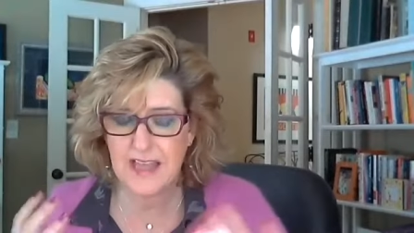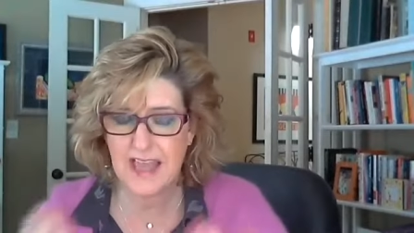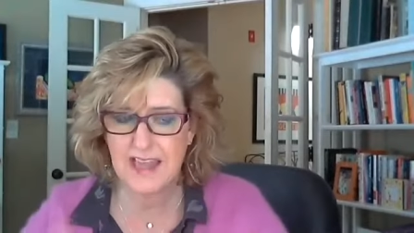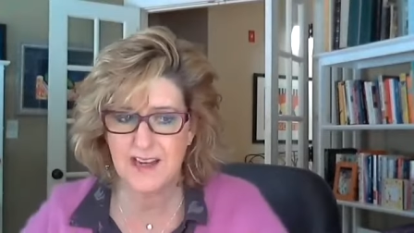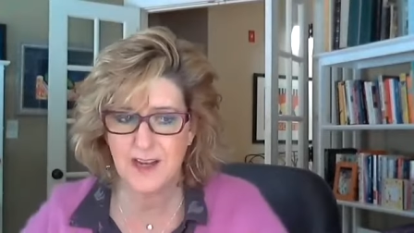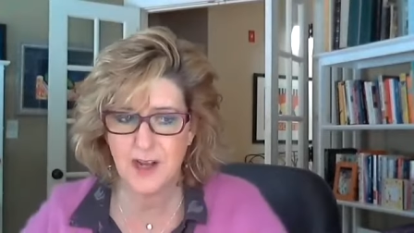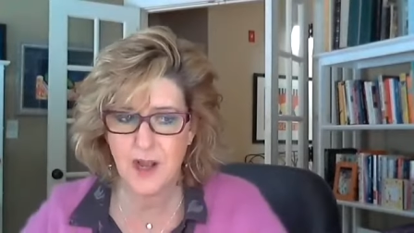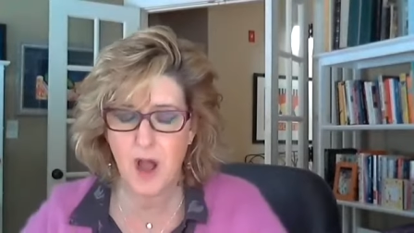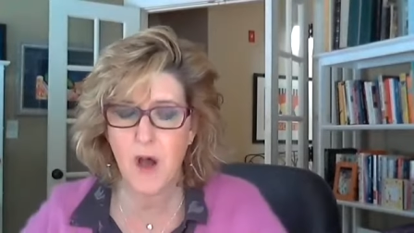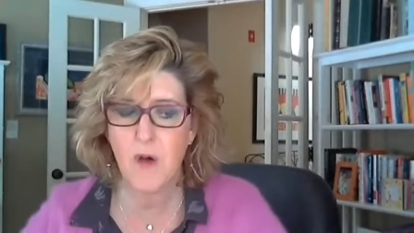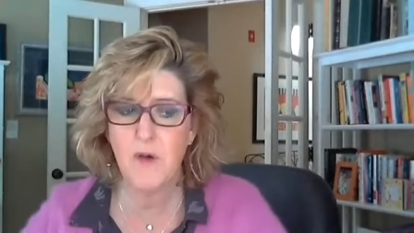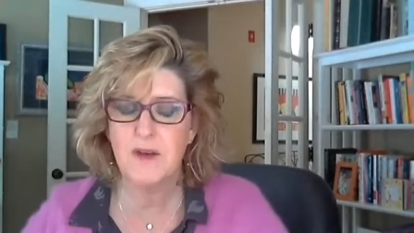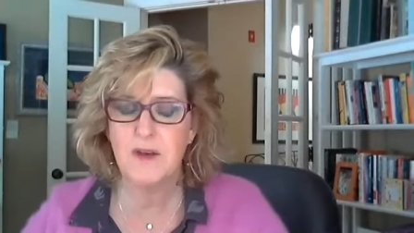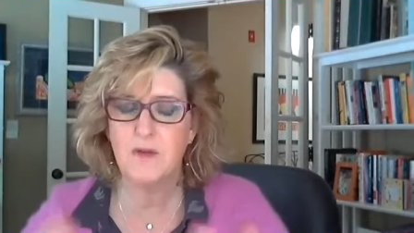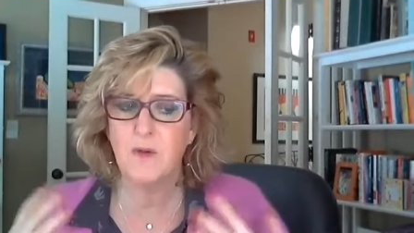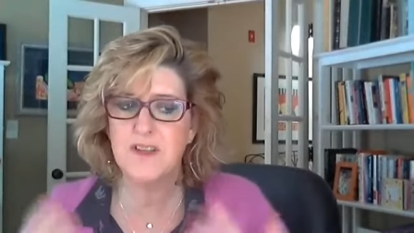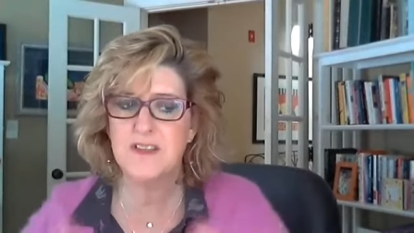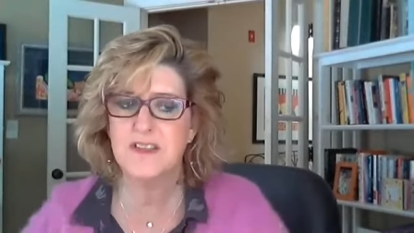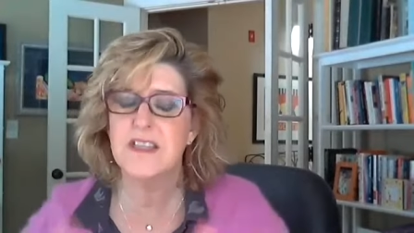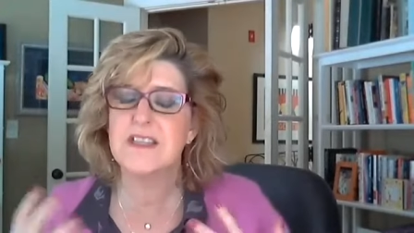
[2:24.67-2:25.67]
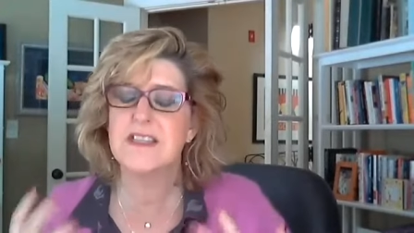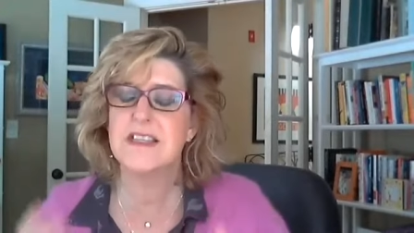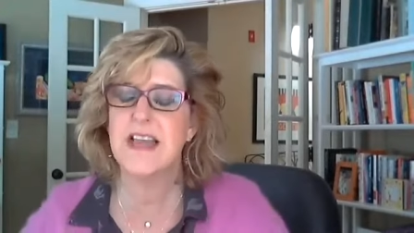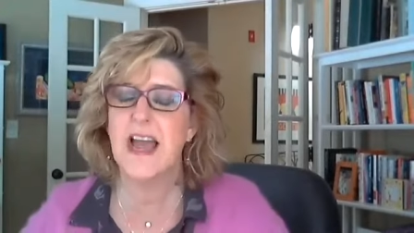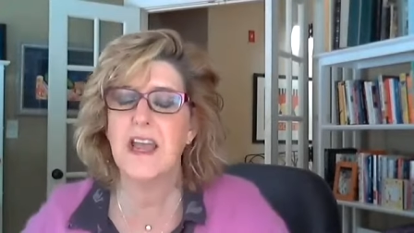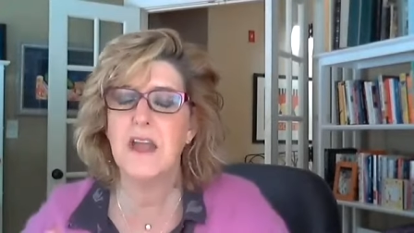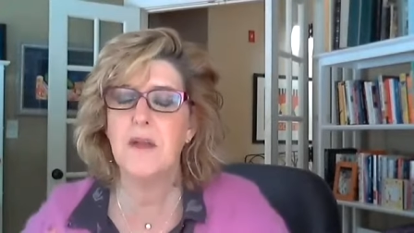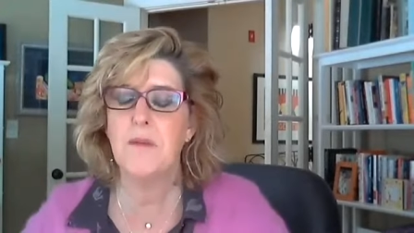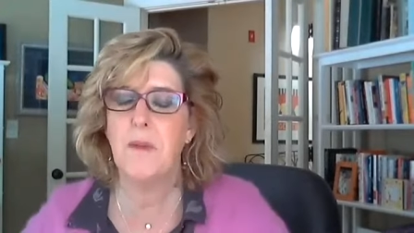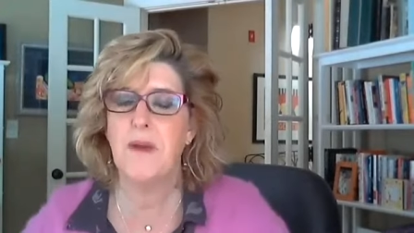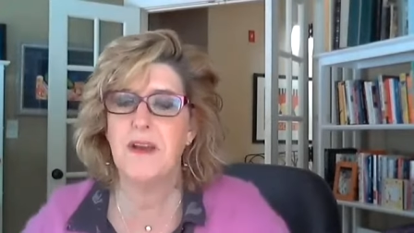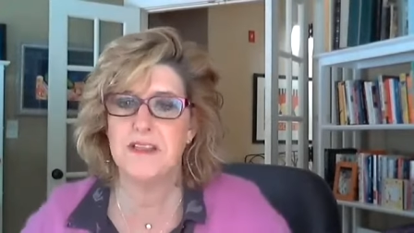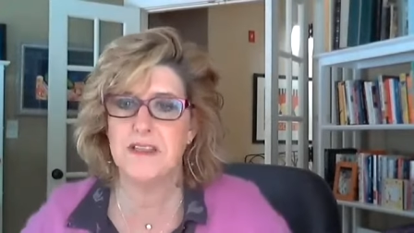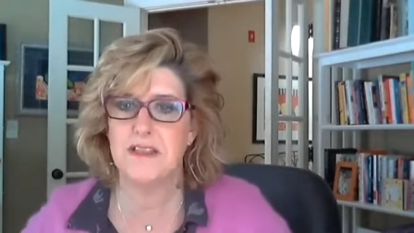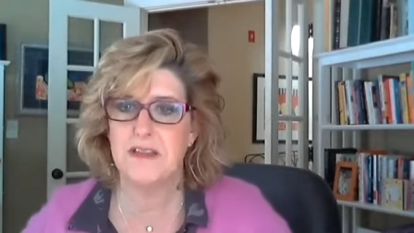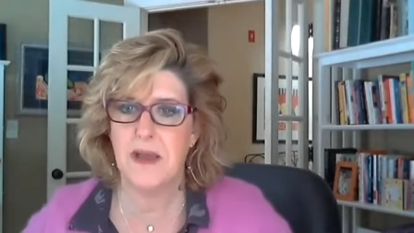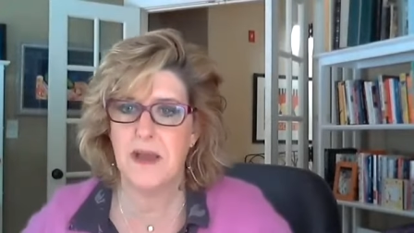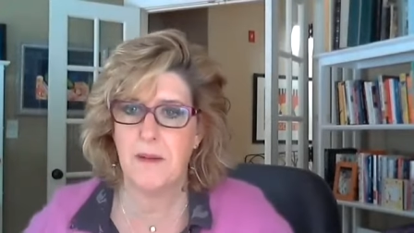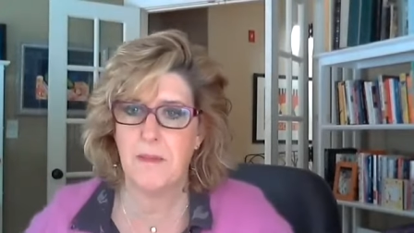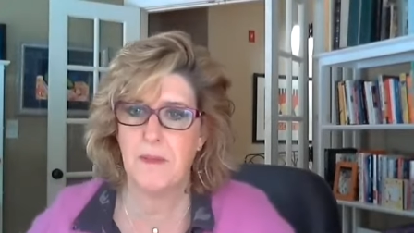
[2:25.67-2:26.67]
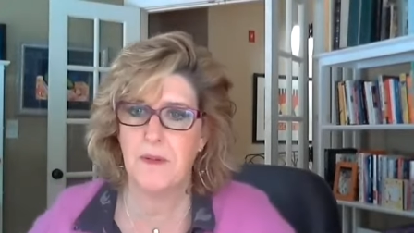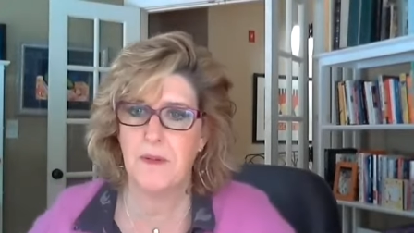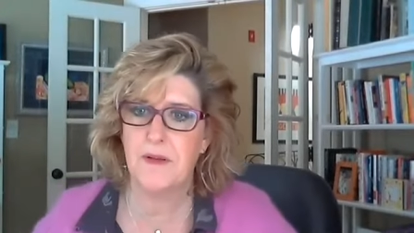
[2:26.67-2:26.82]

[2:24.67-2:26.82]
Get it going. What's the second best tip?